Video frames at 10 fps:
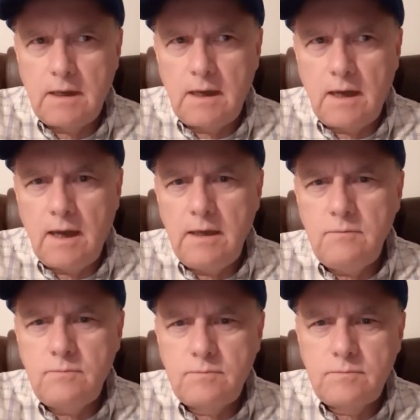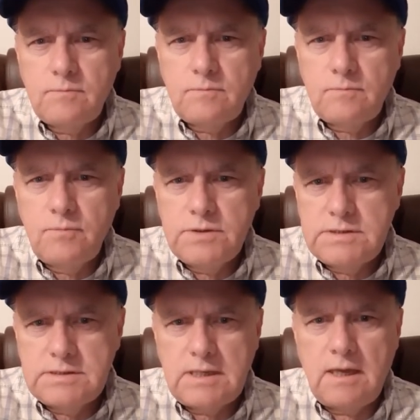I would
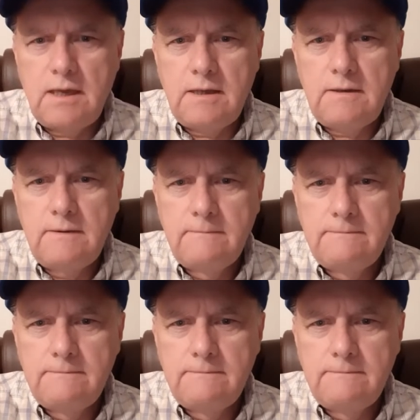say